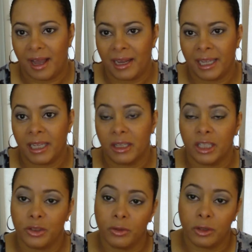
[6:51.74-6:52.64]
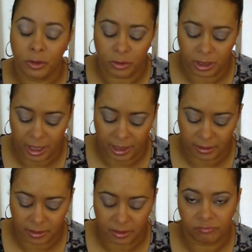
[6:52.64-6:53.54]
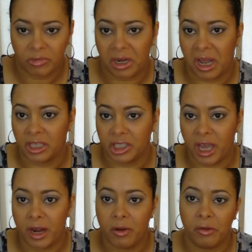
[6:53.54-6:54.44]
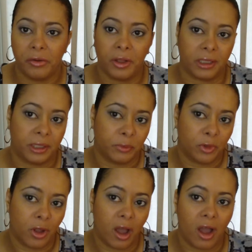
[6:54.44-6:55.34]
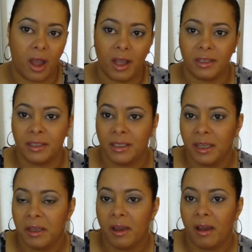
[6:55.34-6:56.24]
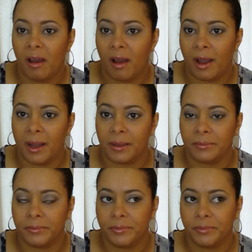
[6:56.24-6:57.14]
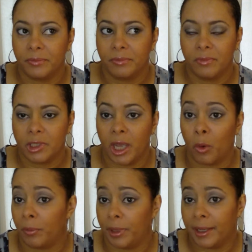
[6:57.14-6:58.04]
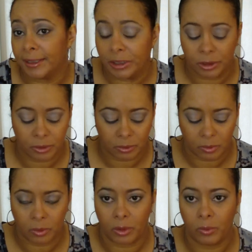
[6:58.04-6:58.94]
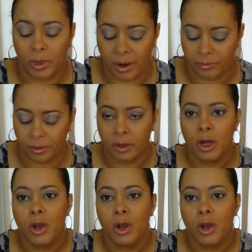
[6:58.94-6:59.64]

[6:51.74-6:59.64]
I like it because you can use it as an eyeshadow, a lip gloss, um, or blush, or whatever.